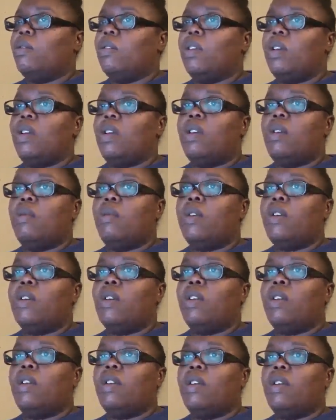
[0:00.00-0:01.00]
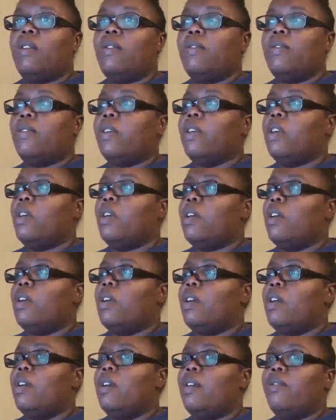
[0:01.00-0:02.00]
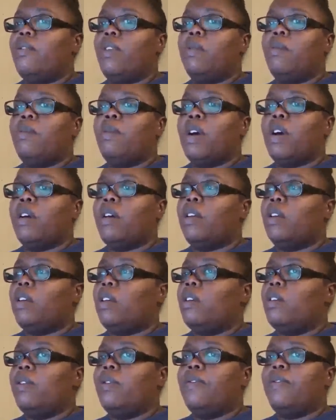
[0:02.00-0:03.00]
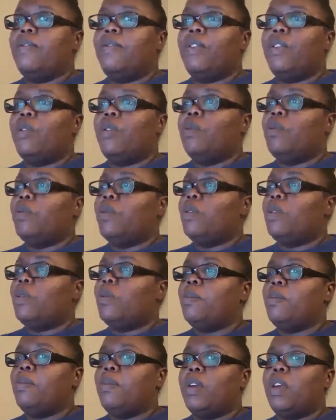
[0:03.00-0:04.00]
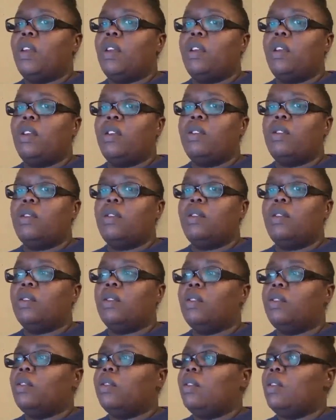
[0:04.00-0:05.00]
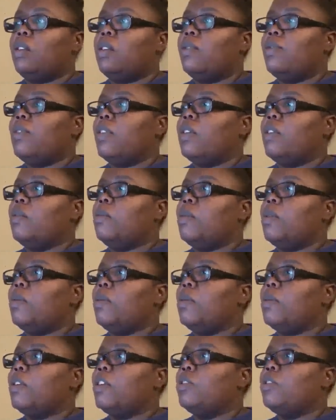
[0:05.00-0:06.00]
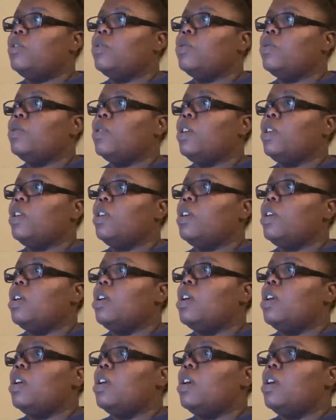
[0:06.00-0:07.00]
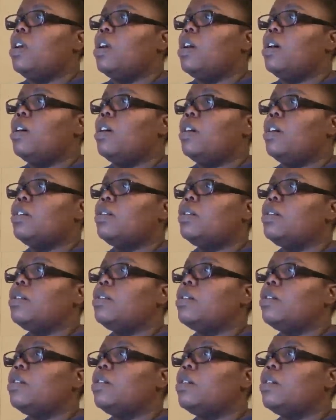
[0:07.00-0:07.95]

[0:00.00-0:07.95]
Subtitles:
Okay, we're going to give everybody a few more minutes to see if other people want to join us